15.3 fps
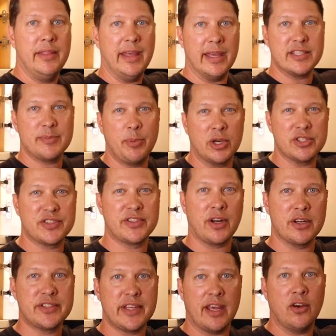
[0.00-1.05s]
the Espar
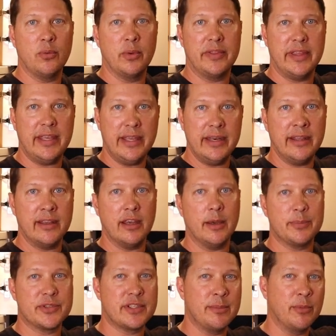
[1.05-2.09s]
starts out with heating
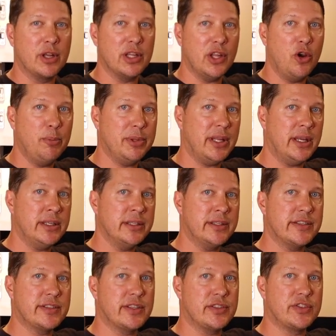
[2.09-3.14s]
up some glow
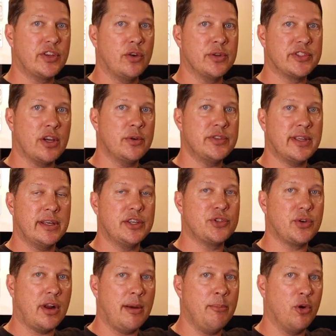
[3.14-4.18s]
plugs, so it's always gonna
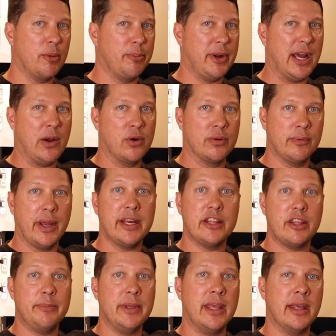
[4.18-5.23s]
draw more power right
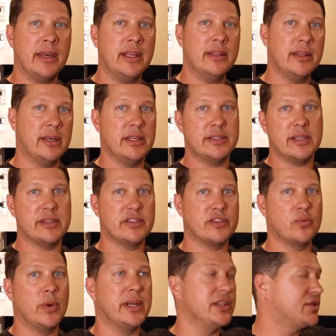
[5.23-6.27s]
at the beginning than it
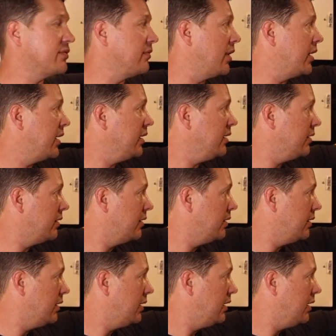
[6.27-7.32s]
does when it's running.
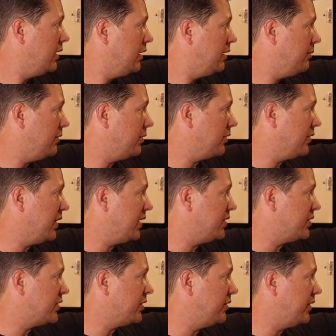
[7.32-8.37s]
We'll go ahead
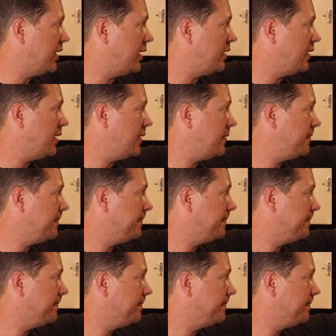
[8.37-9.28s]
and turn that on.